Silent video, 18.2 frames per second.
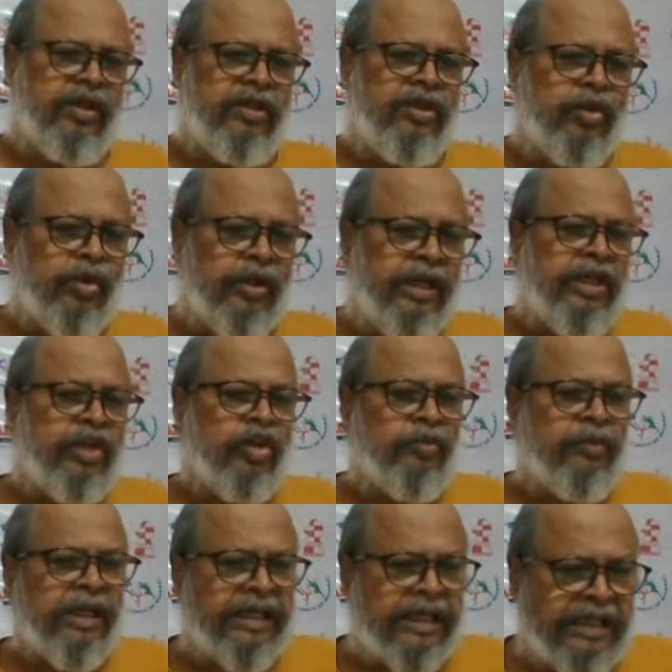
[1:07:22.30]
You need
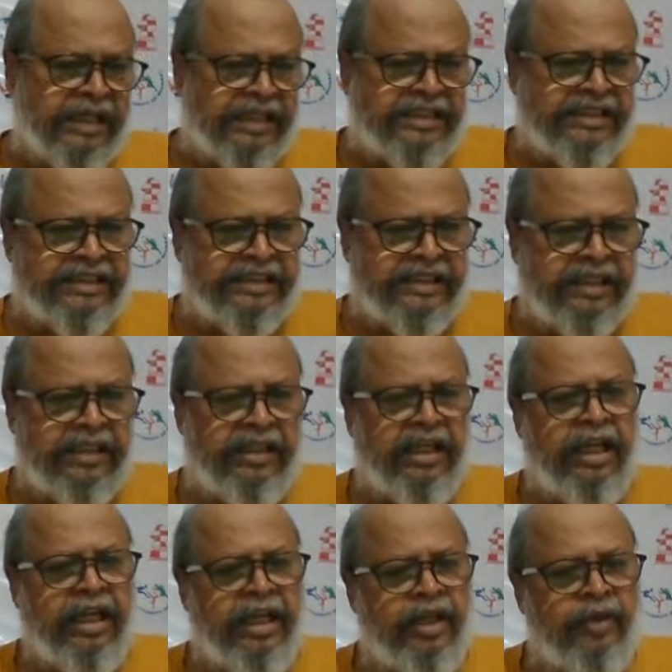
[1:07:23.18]
to make a
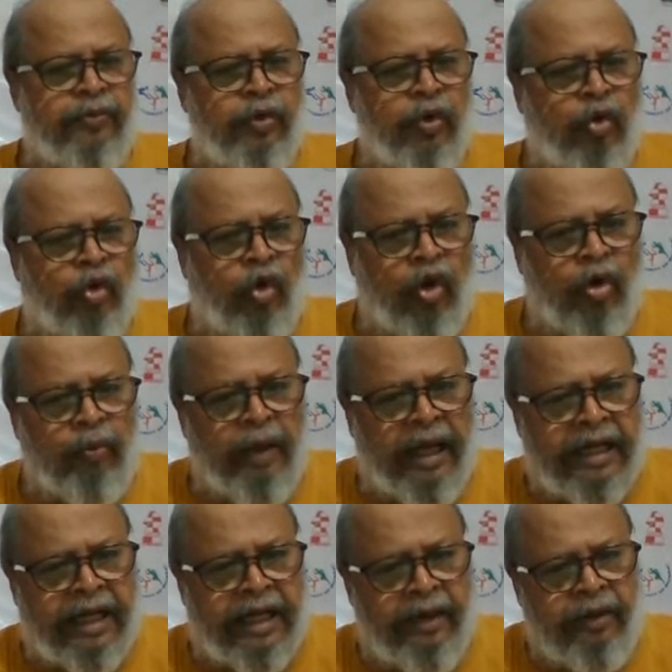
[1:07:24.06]
decision. If you go
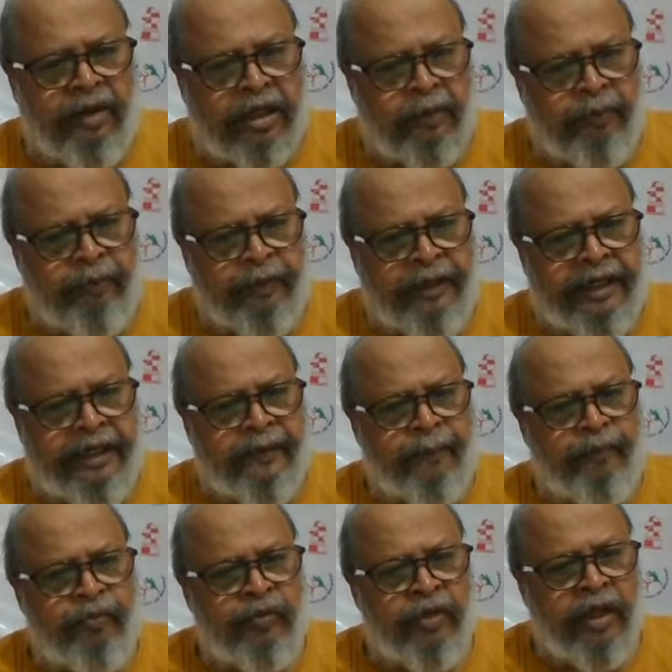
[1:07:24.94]
back, I will repeat.
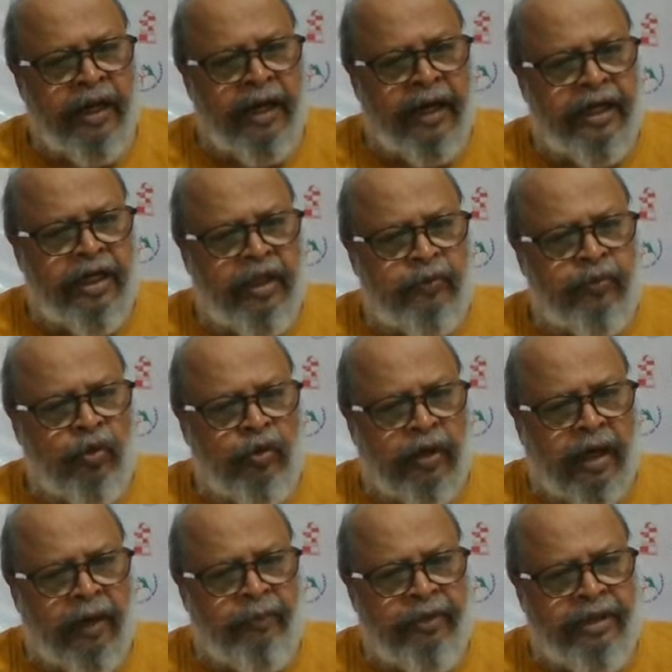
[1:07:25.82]
And if
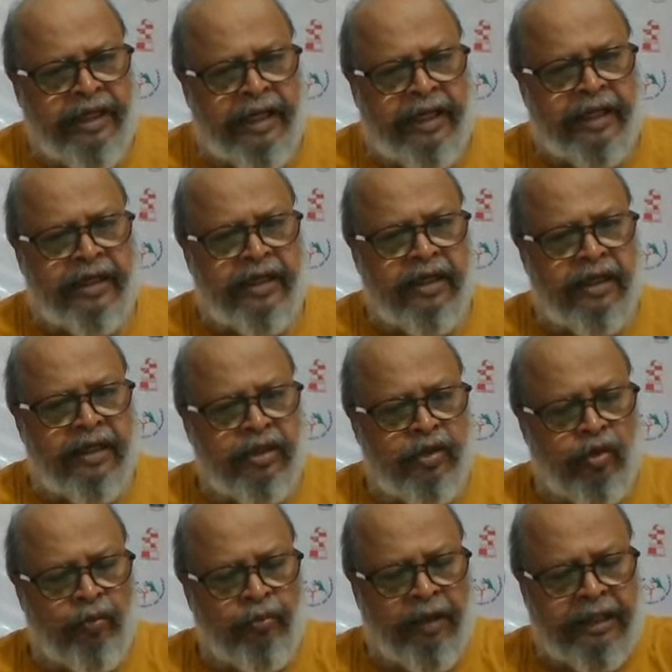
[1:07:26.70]
you come here,
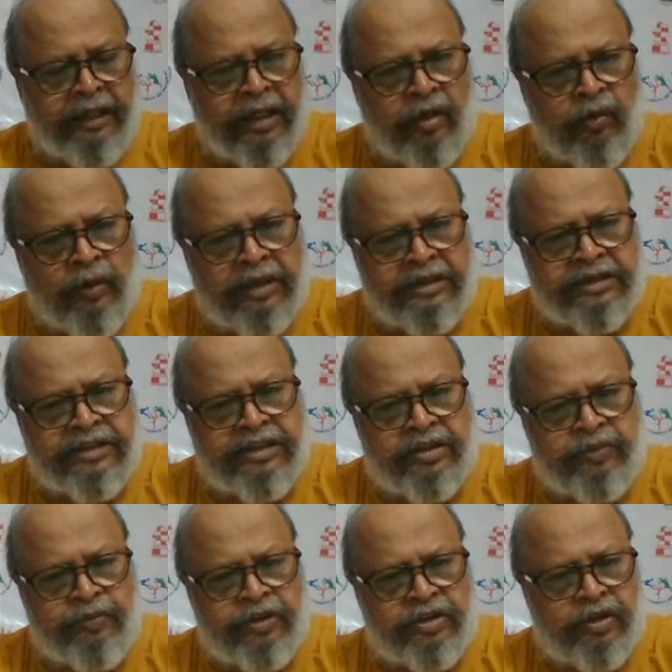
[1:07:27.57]
you better watch
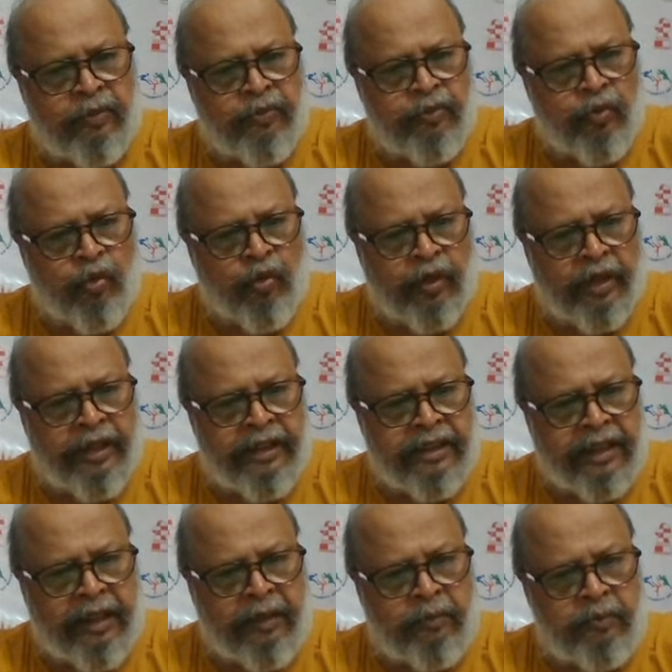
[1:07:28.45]
this bishop. Rook
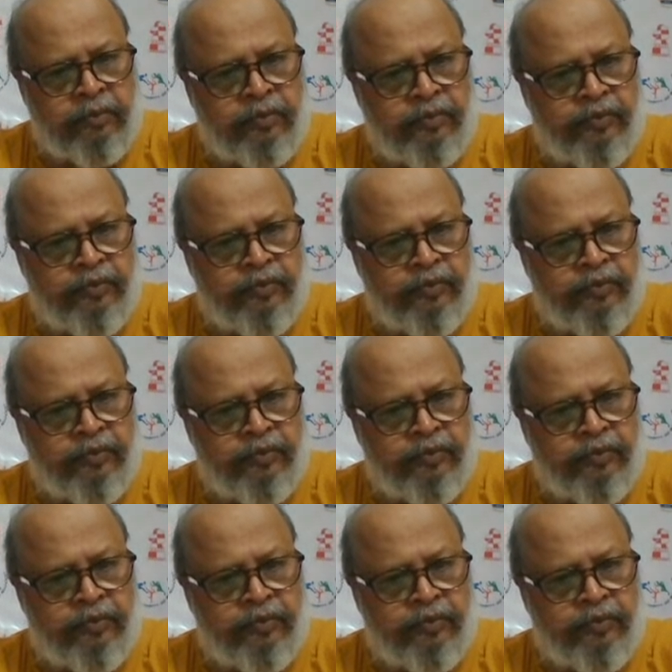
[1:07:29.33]
can come.